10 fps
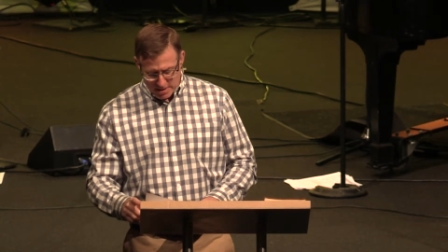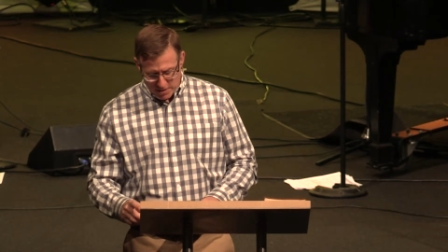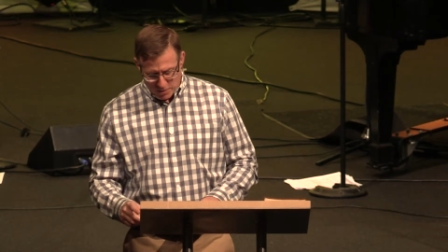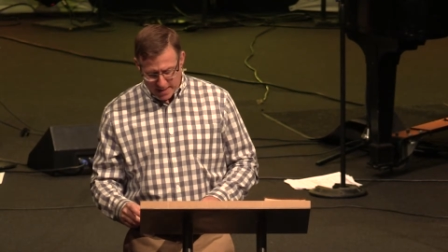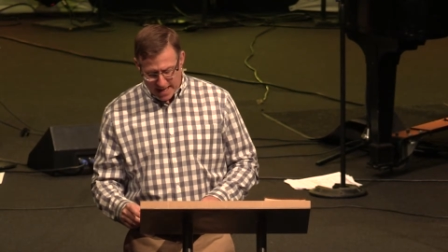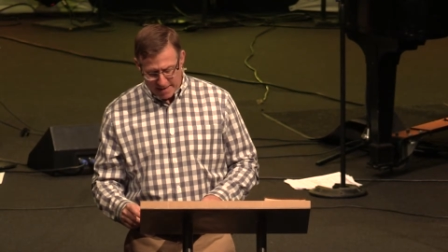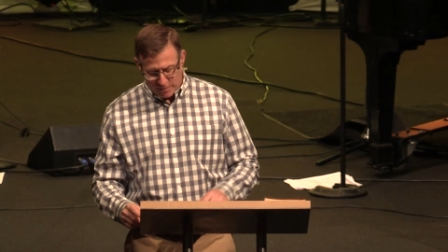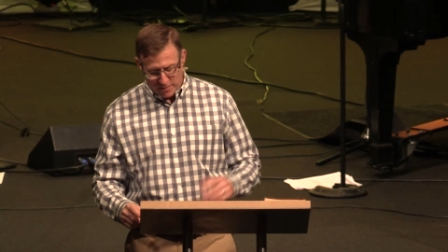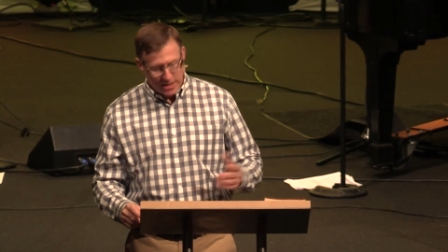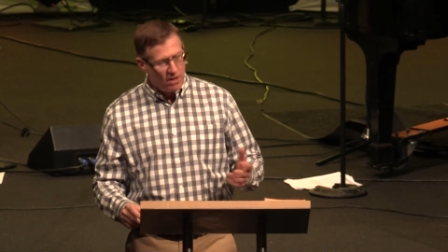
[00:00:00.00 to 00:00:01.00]
we have
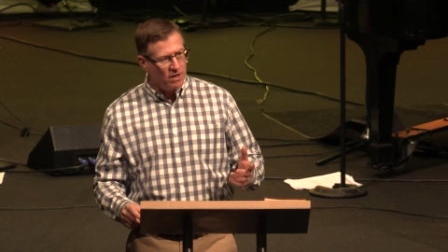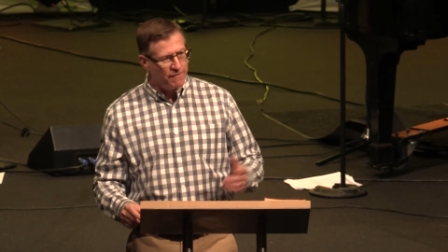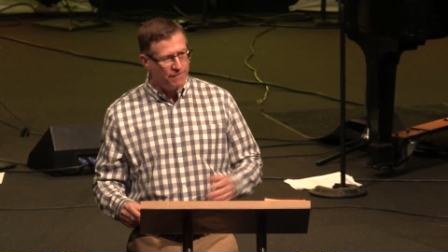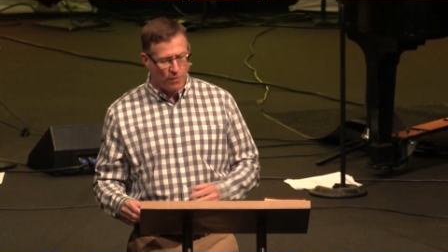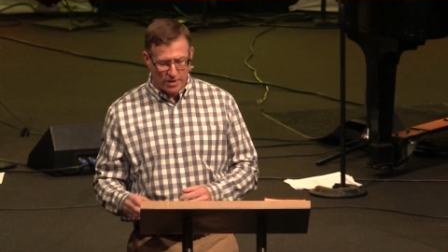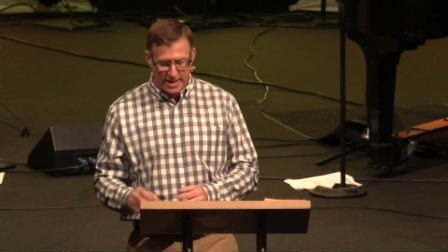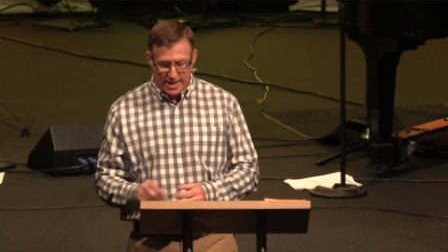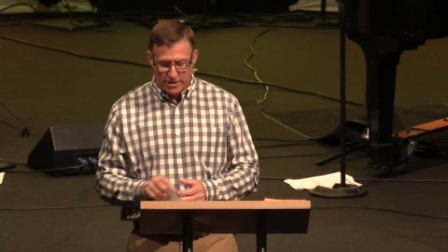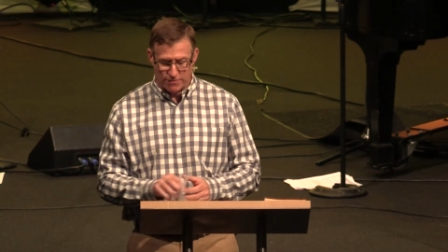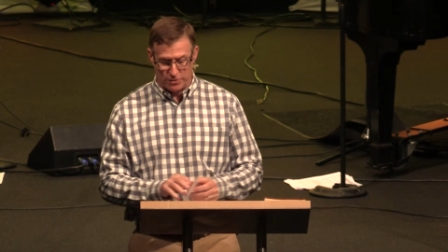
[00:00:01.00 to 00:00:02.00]
what we call our four E
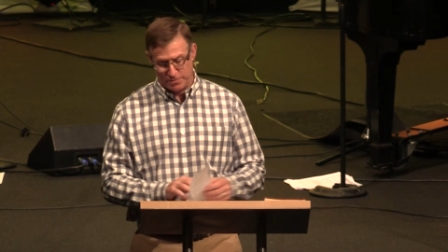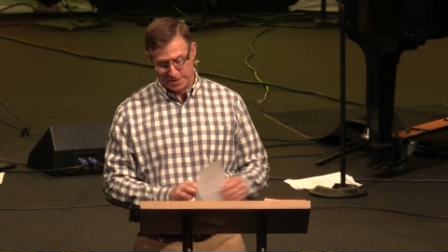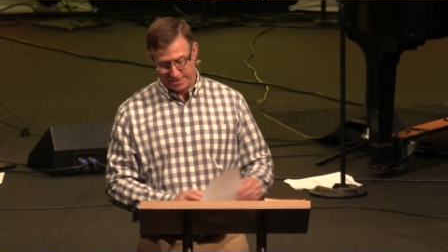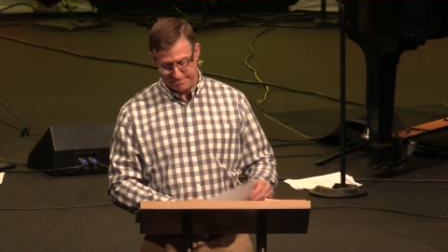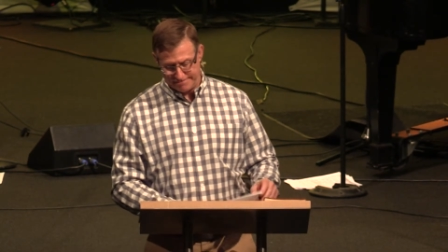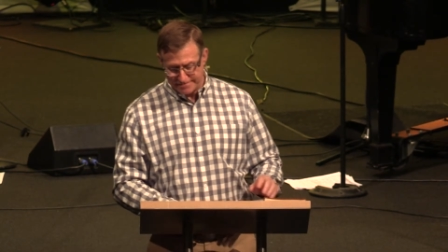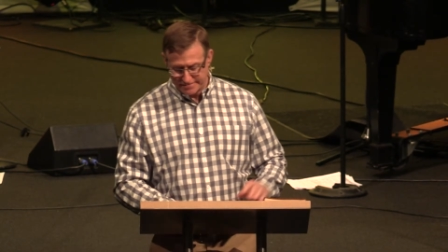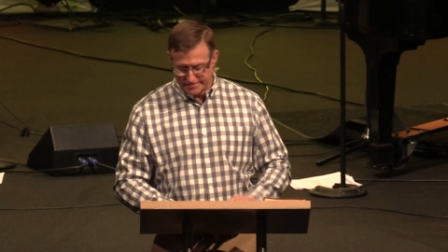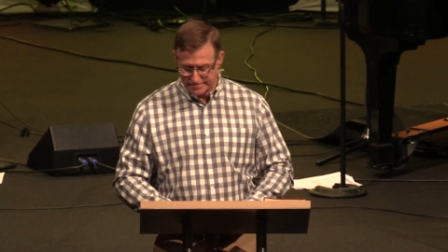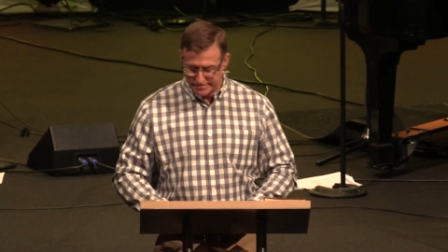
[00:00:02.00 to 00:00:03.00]
groups.
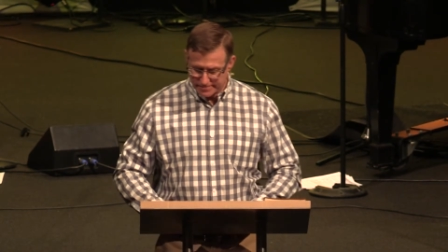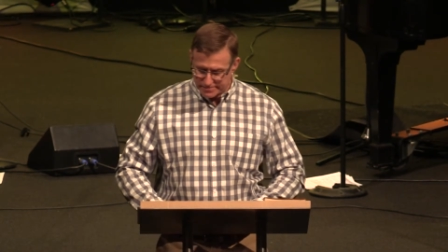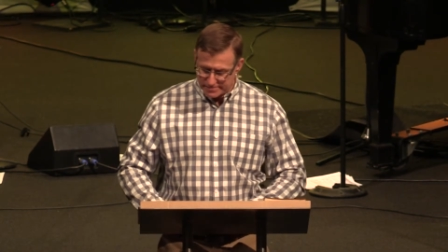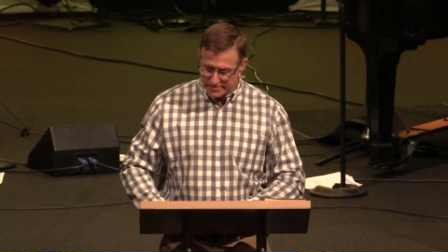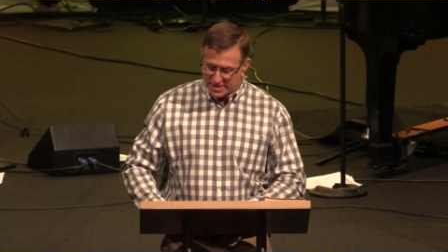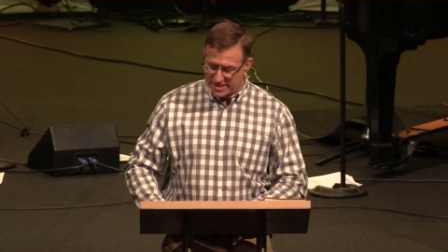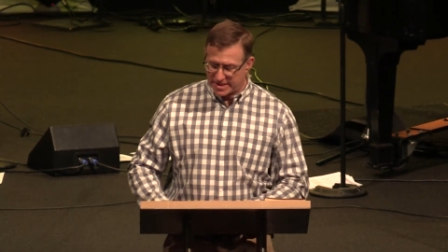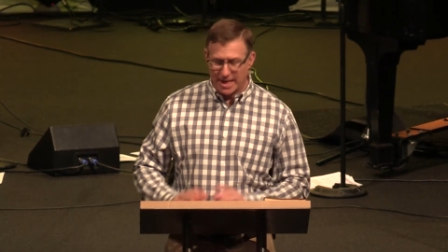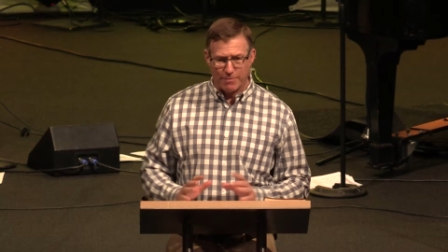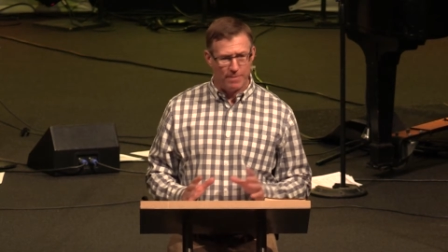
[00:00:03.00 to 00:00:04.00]

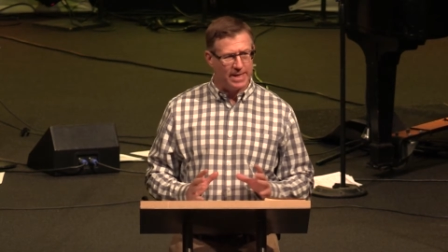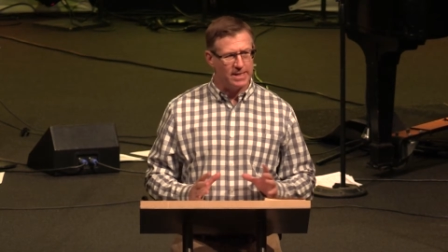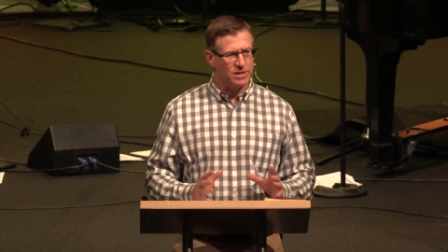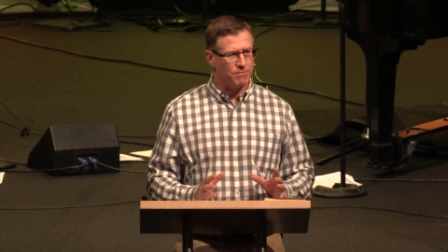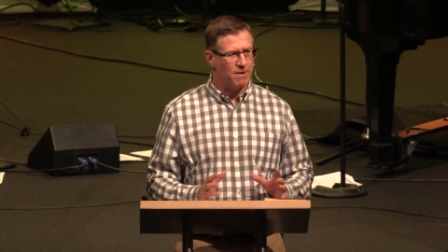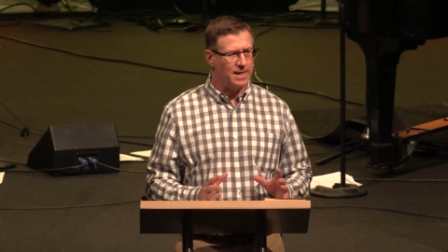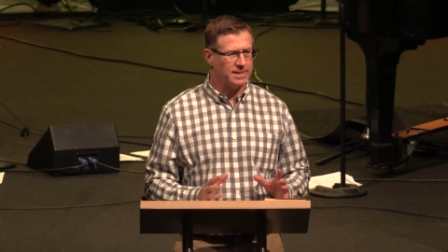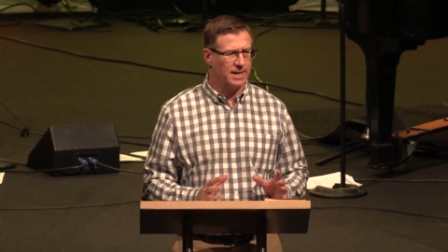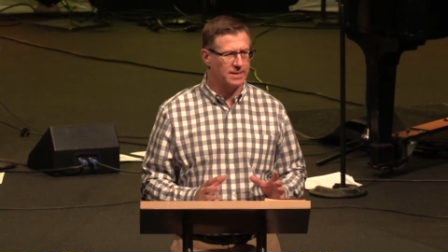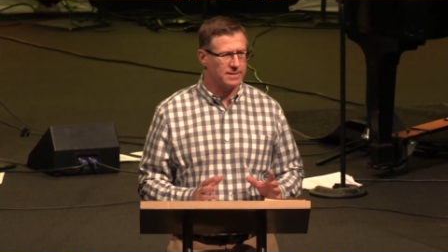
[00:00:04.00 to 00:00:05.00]
Disciple making is a
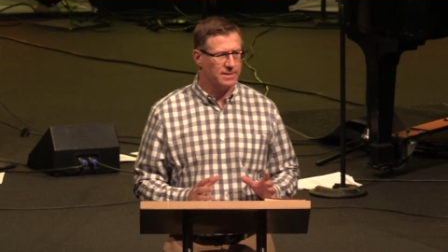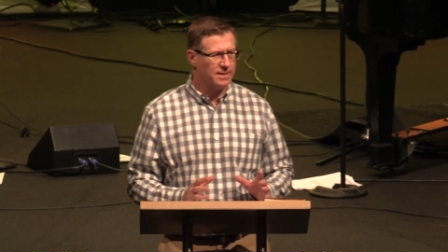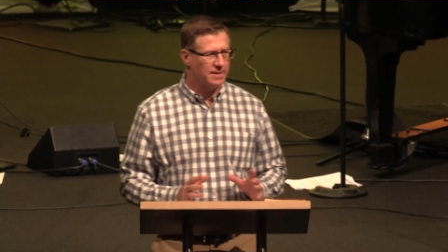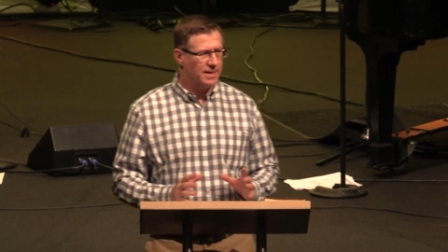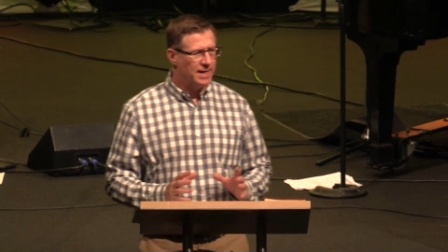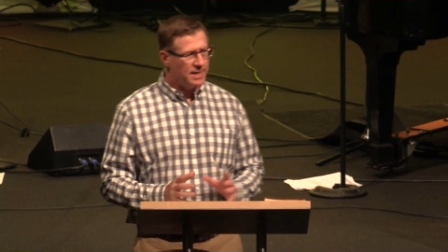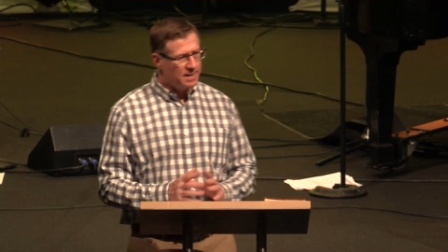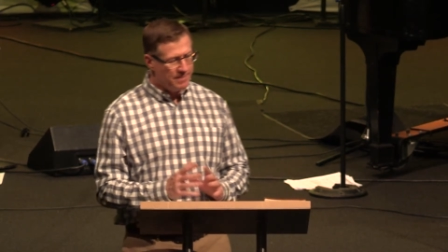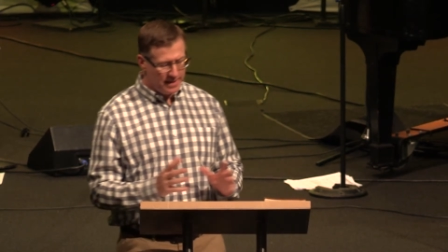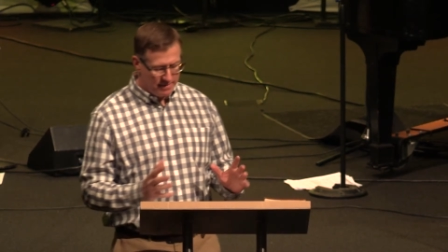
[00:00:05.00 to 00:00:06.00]
process, and it
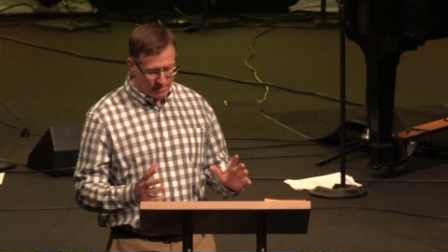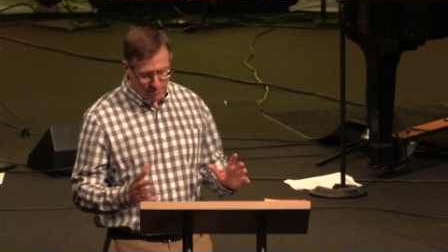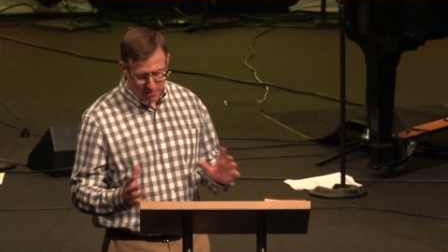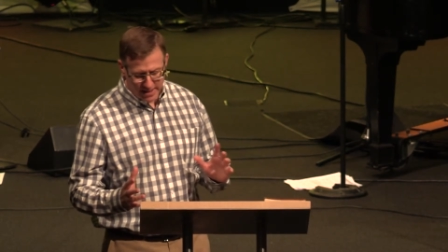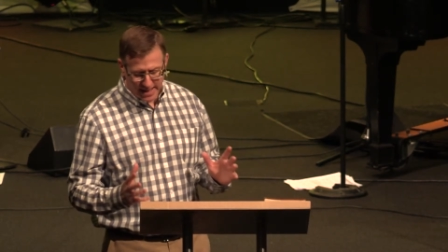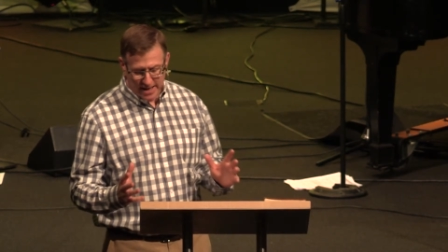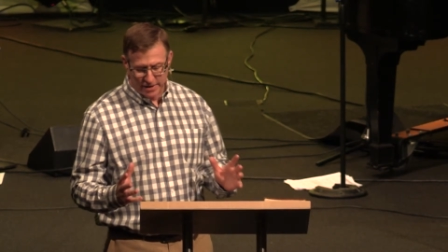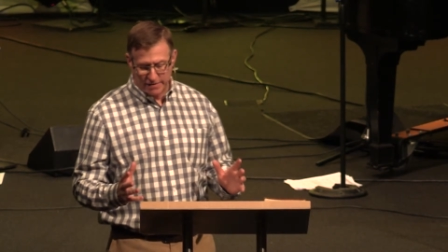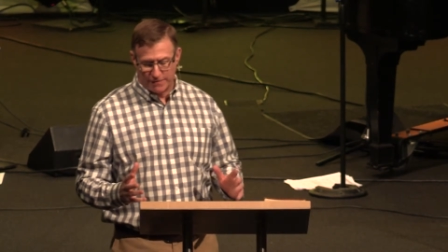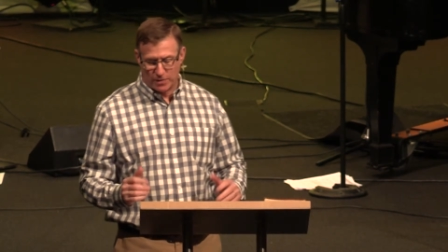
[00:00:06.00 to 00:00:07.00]
can be broken down
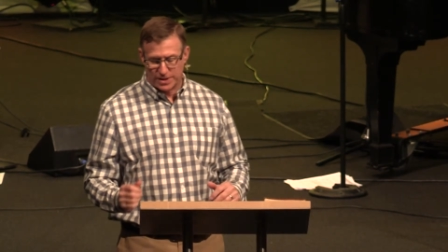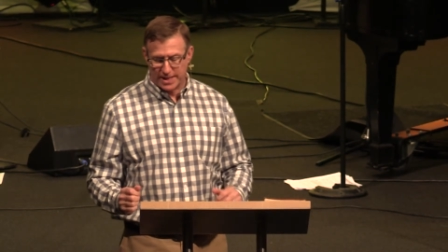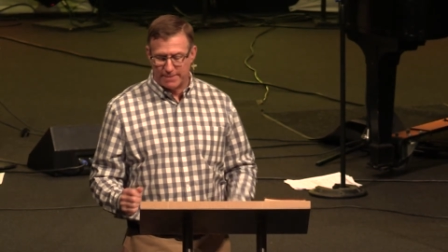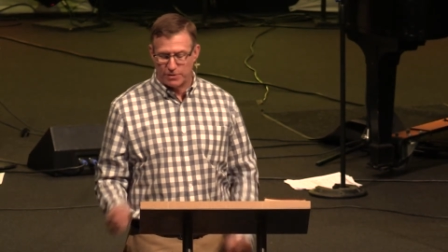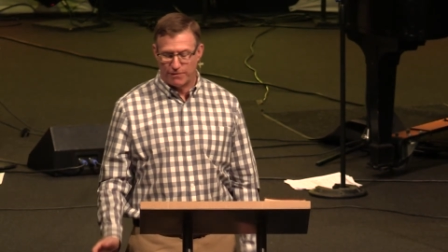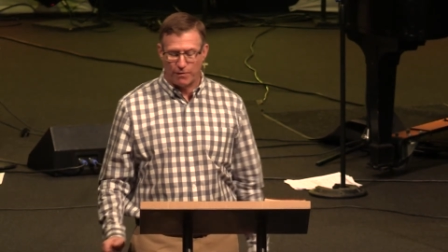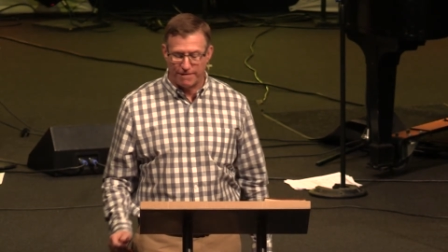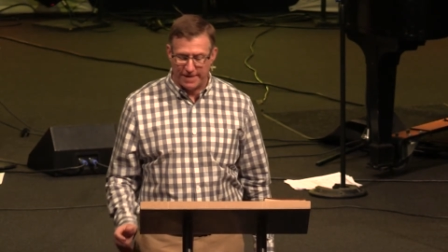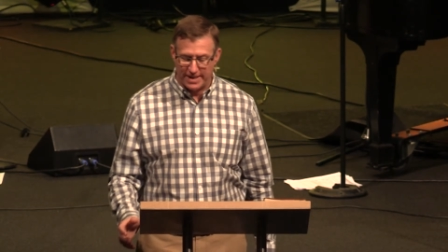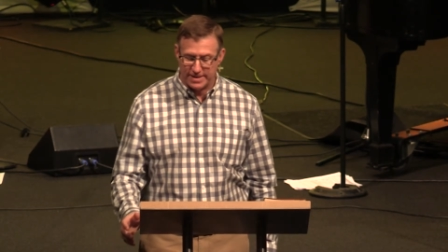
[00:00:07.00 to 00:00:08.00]
into four steps or four
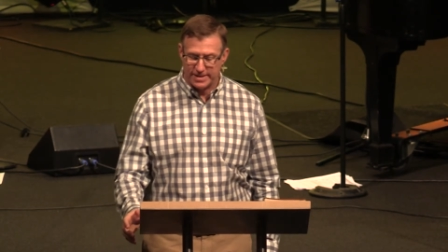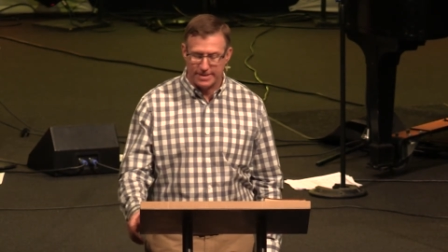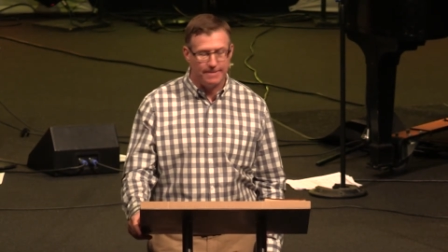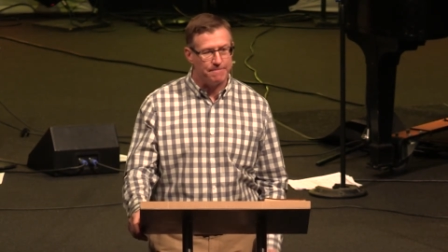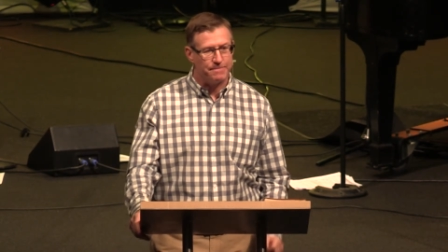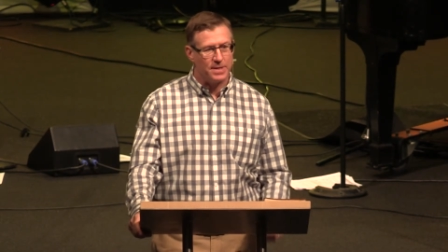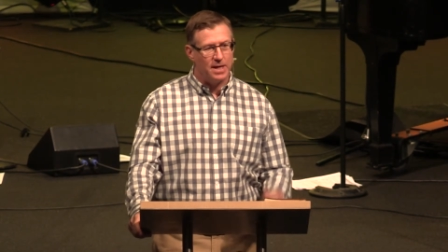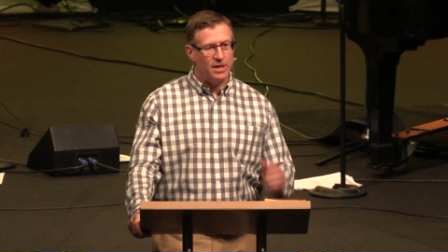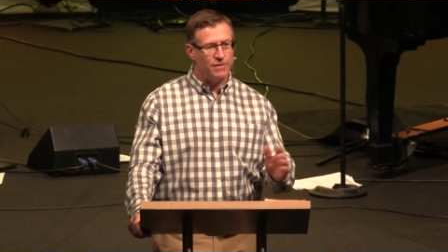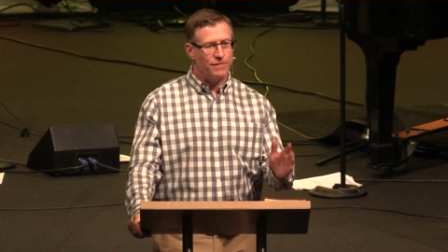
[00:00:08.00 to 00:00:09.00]
phases.
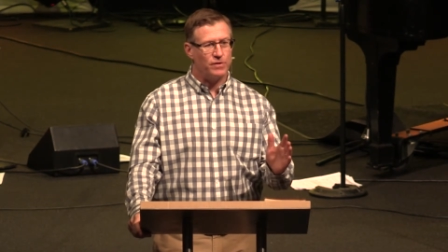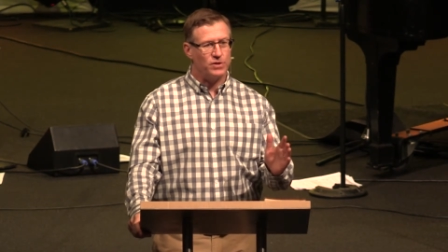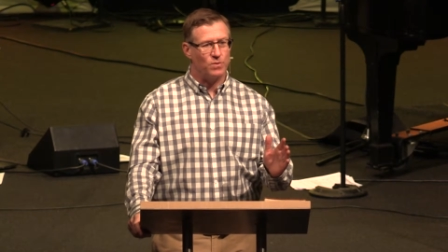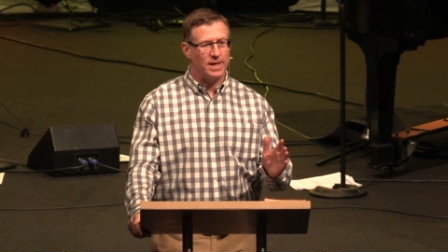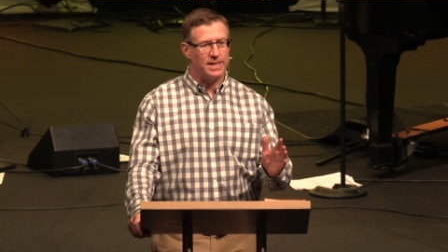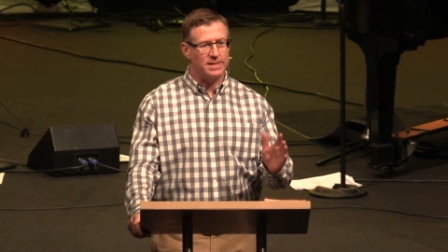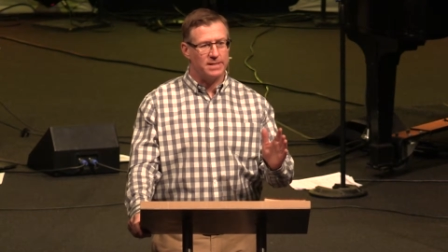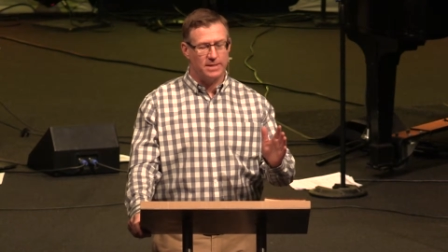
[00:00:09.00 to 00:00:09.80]
And the first one is